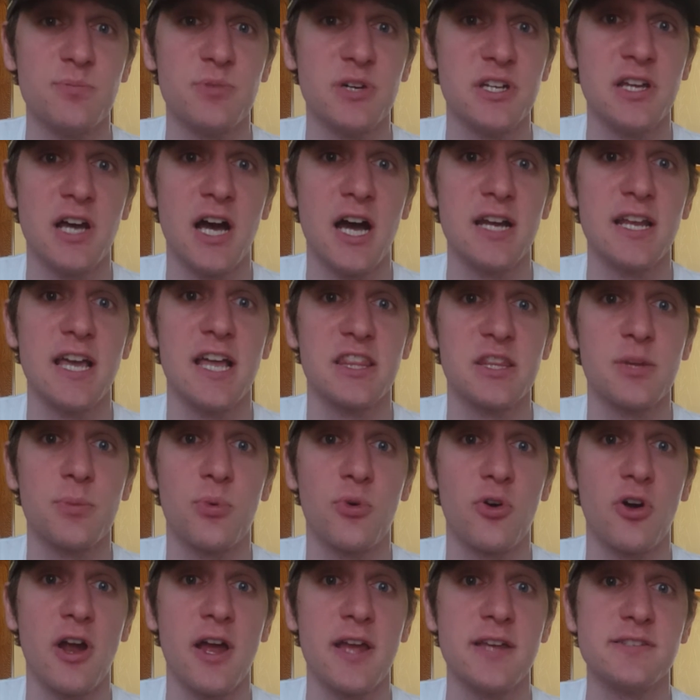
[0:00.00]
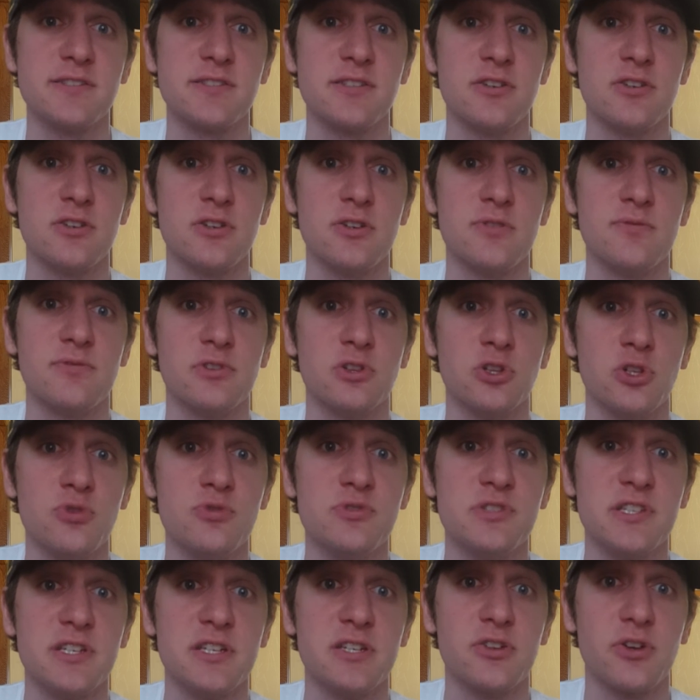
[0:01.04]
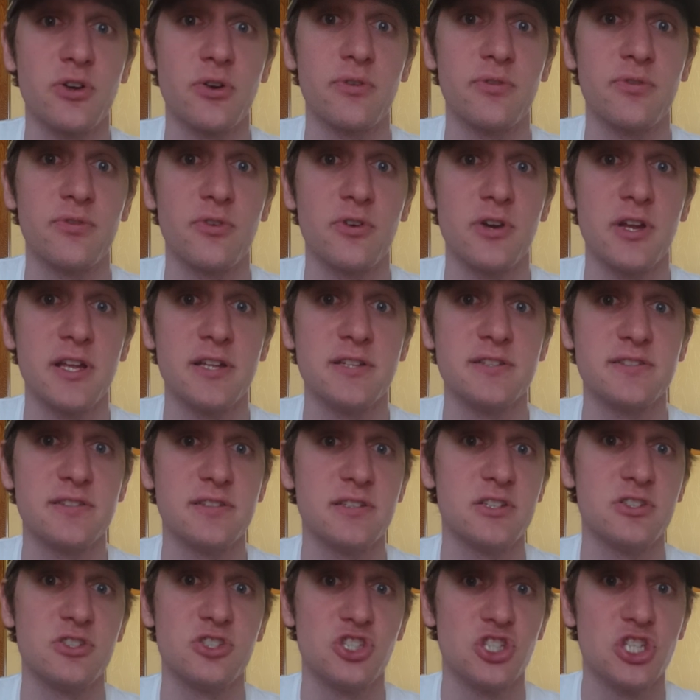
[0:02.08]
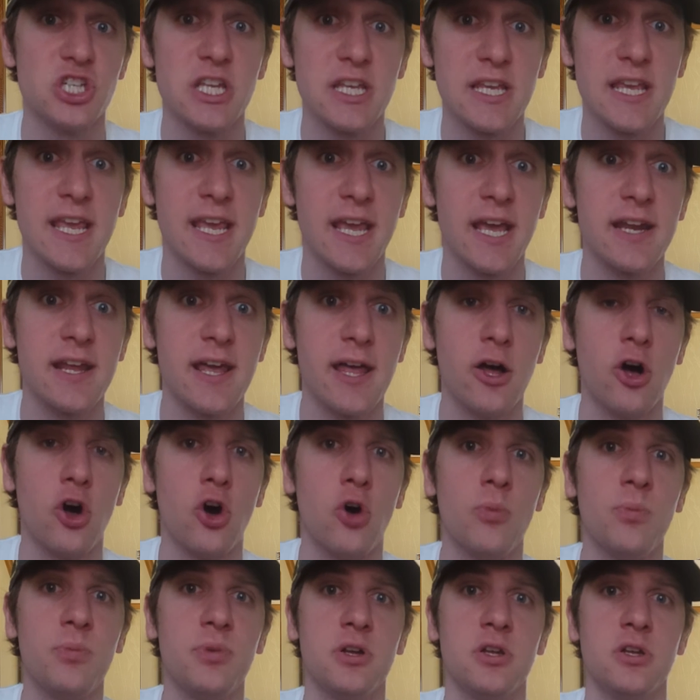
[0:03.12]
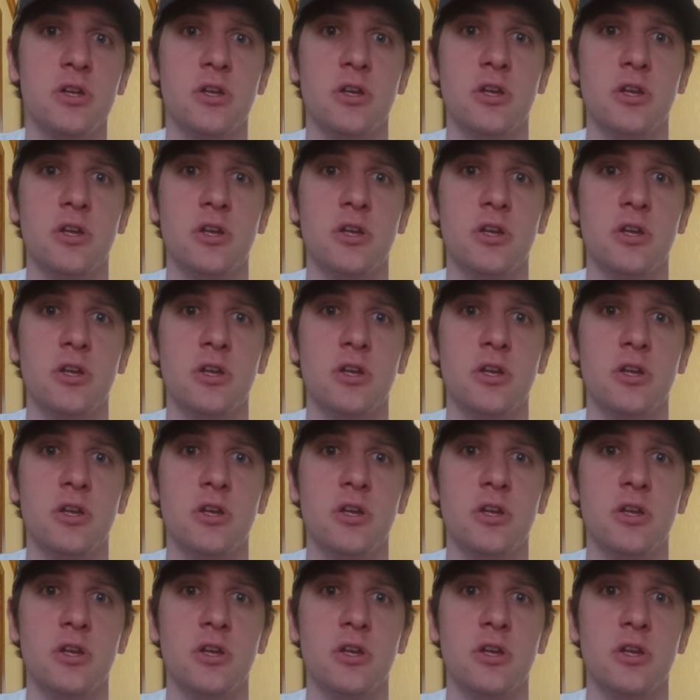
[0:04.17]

but not at the price of losing her friends that she can't help?